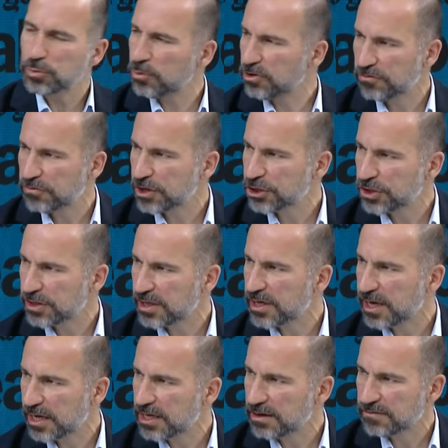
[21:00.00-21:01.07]
more friction than
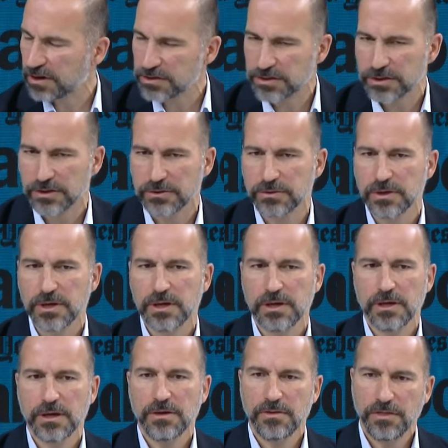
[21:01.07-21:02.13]
any of us do.
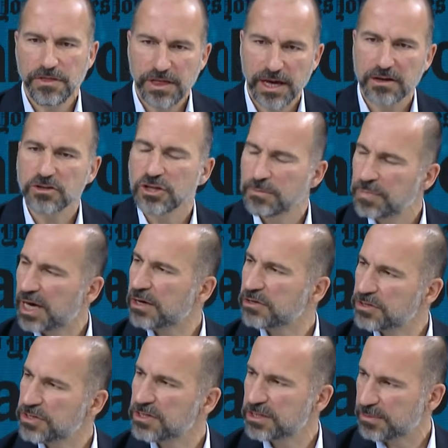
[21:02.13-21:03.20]
There's a better
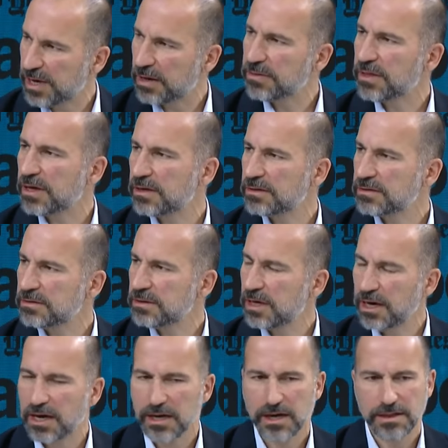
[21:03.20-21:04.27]
system out there.
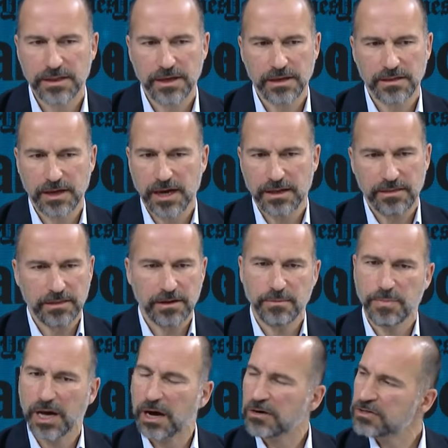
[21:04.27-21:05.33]
And I think that the
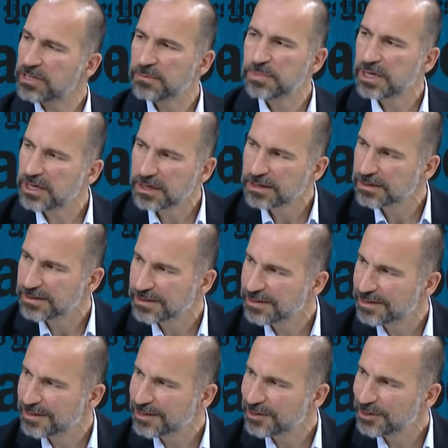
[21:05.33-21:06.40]
powers that be
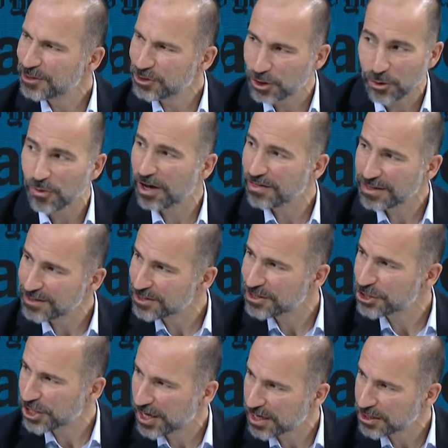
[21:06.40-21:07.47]
don't want things to
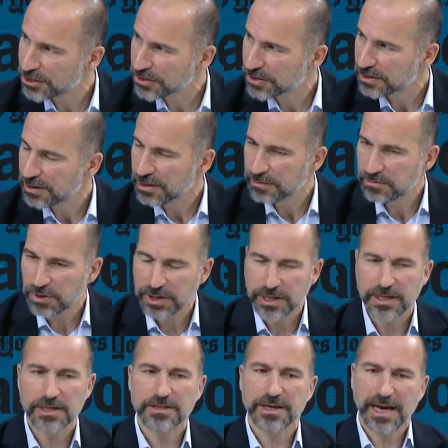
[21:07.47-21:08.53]
change, but it
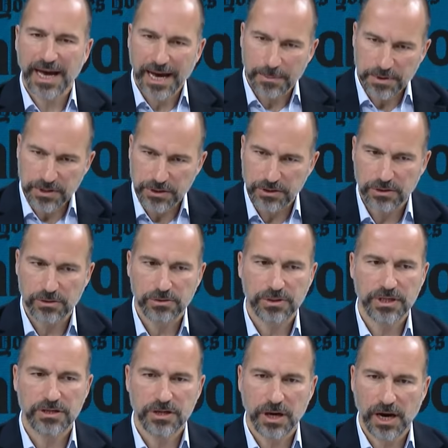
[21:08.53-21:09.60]
is absolutely not. Do you
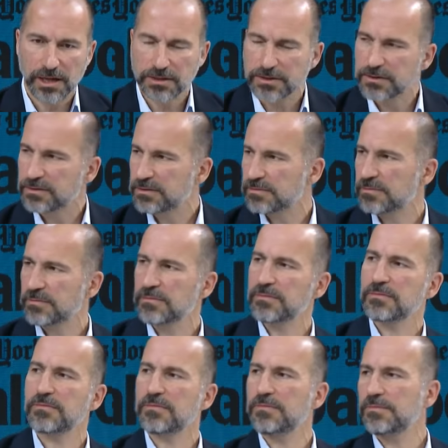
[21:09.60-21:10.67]
think the powers that be don't want
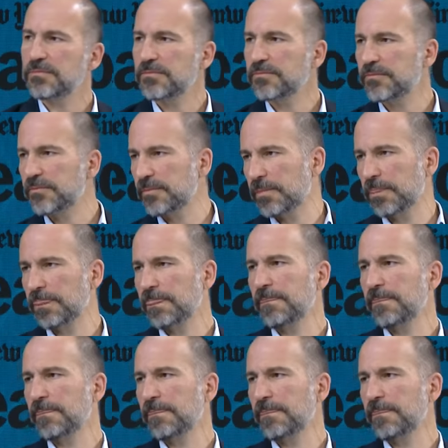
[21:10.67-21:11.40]
things to change, or they don't like